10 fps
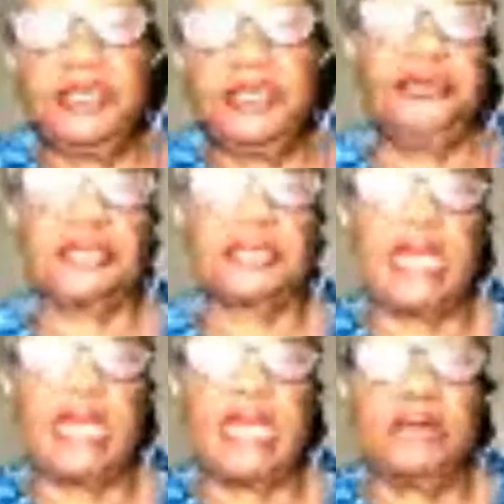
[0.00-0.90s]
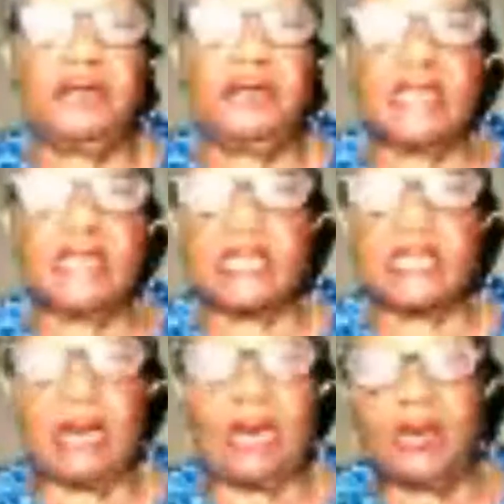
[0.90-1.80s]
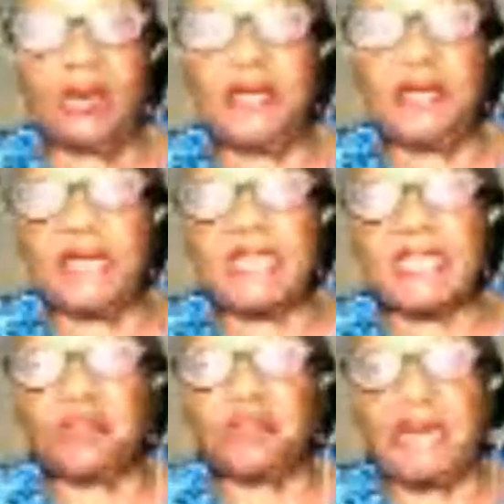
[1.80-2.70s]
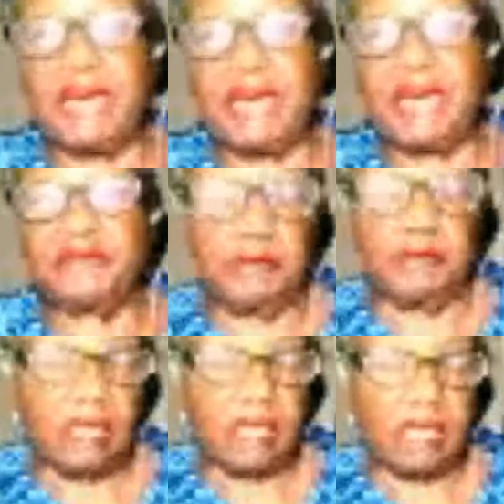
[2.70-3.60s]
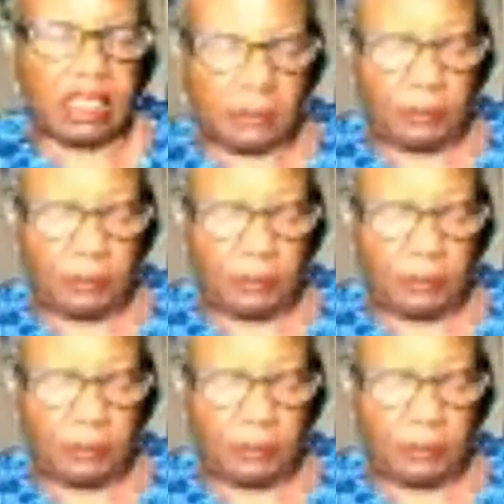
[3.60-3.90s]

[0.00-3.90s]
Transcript: and this is not what people expect from us for quality.